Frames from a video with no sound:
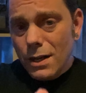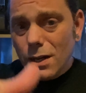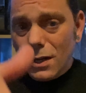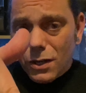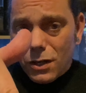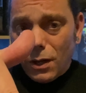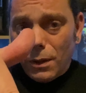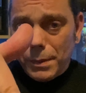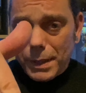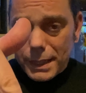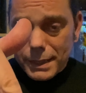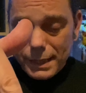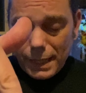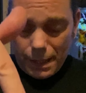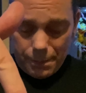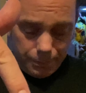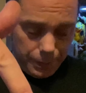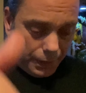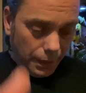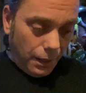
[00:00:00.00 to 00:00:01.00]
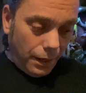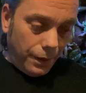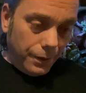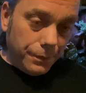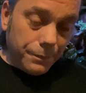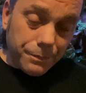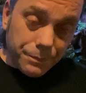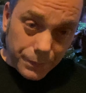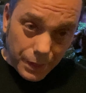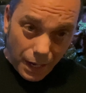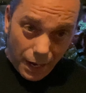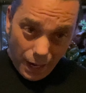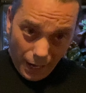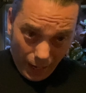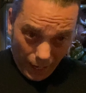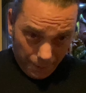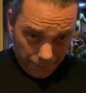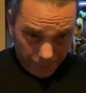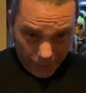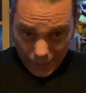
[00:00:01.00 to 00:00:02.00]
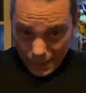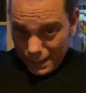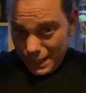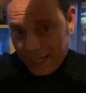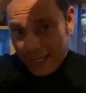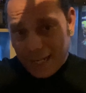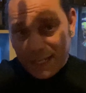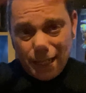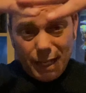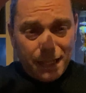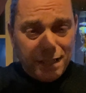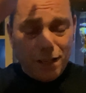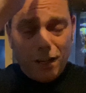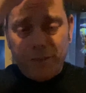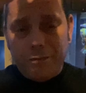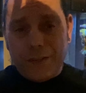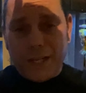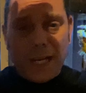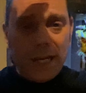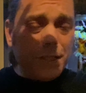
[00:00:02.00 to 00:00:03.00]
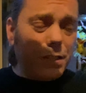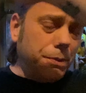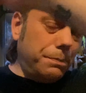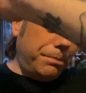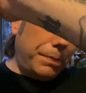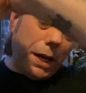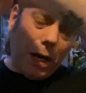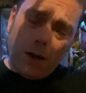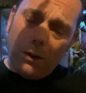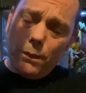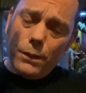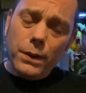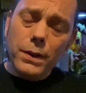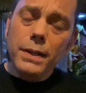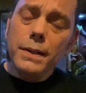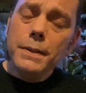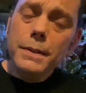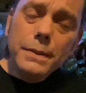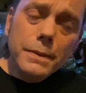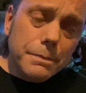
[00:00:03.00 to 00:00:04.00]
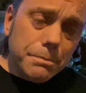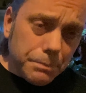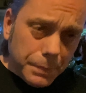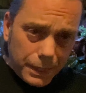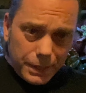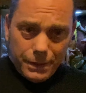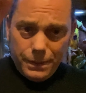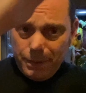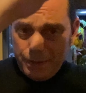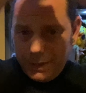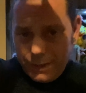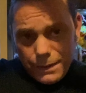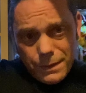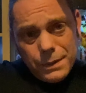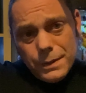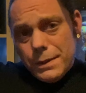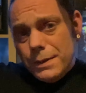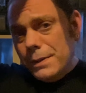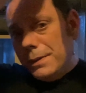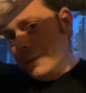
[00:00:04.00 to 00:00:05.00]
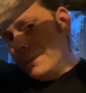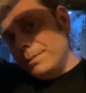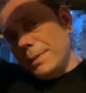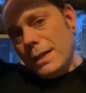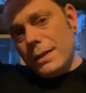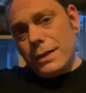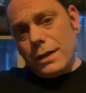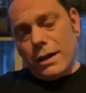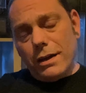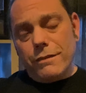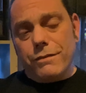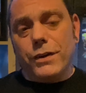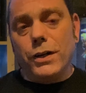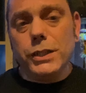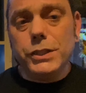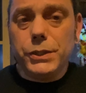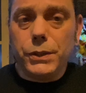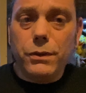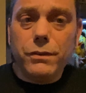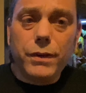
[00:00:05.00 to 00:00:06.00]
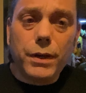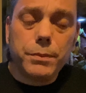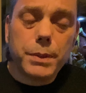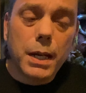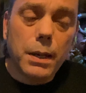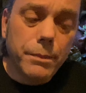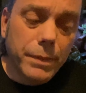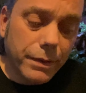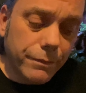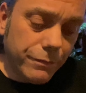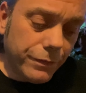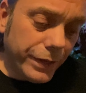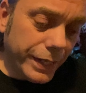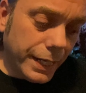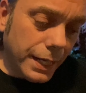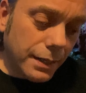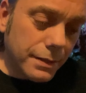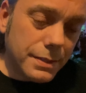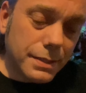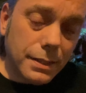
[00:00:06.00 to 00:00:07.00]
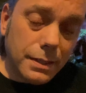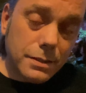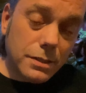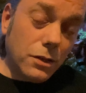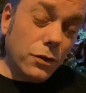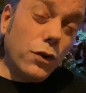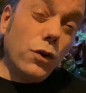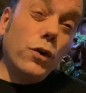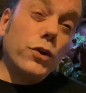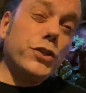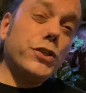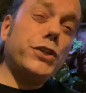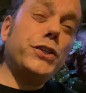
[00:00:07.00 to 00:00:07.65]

comment down below, hit that notification bell, it notifies you of upcoming videos, doesn't cost